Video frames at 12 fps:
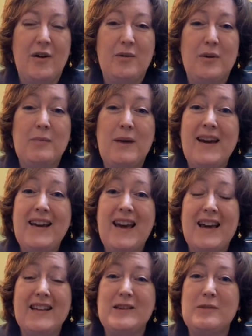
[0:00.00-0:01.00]
Well, my
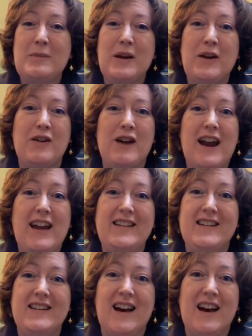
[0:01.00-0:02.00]
case has been
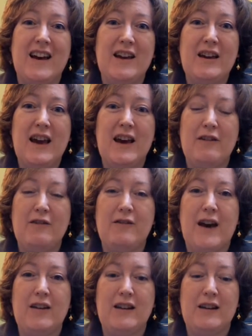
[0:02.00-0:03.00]
great. I have
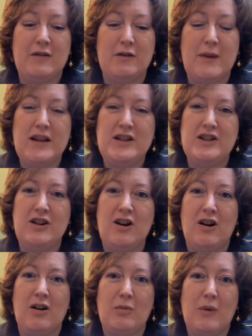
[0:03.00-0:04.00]
found information
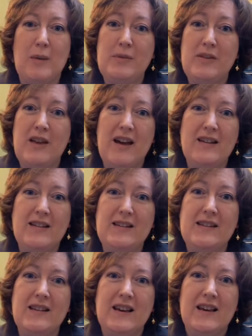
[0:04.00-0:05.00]
on
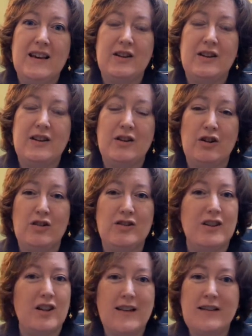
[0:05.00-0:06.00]
websites. There are
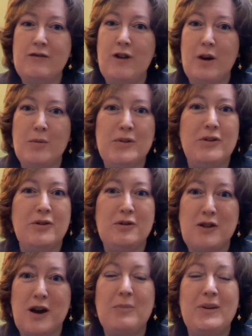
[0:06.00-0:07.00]
lots of
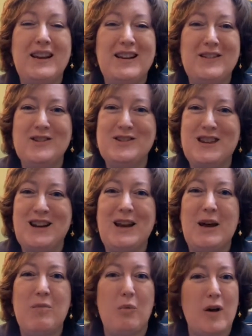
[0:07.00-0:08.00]
pharmaceutical companies are setting
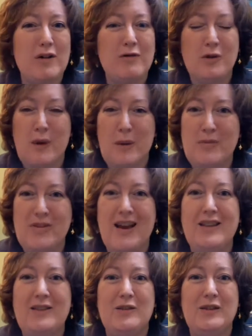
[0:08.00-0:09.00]
up wonderful
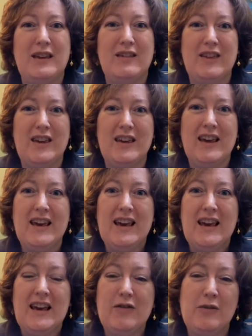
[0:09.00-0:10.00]
websites giving
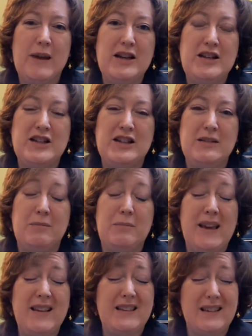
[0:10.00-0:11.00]
information,
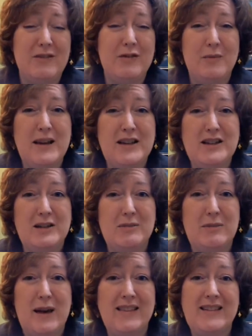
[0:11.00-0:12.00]
basic information
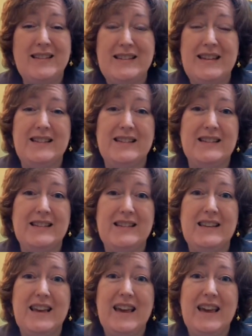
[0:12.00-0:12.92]
about the diseases